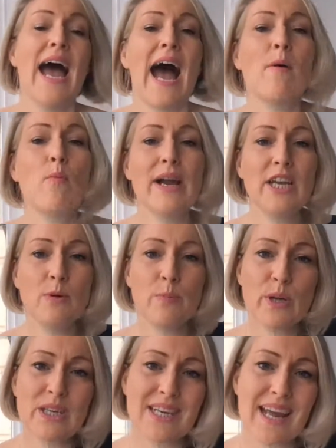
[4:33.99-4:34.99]
And when you
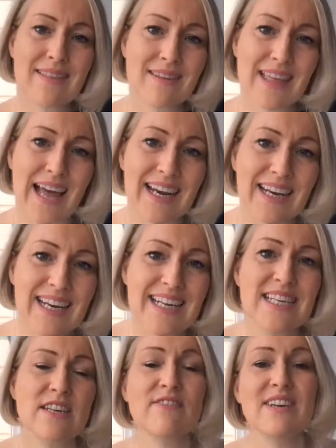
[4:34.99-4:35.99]
put together that
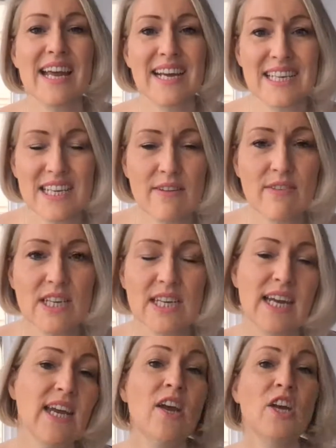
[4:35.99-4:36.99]
list of
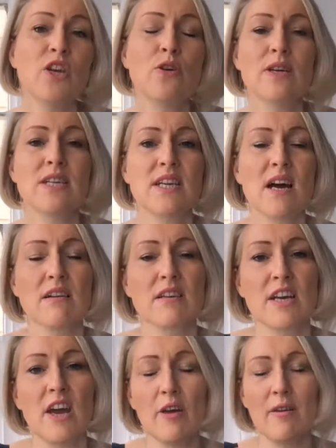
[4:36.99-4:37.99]
negativity, you can start to
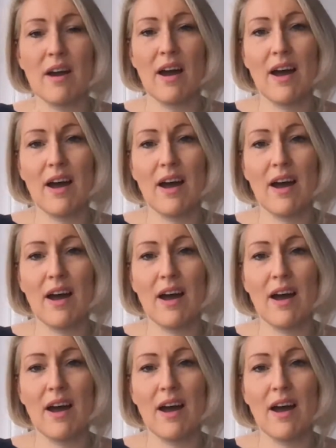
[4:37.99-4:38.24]
go,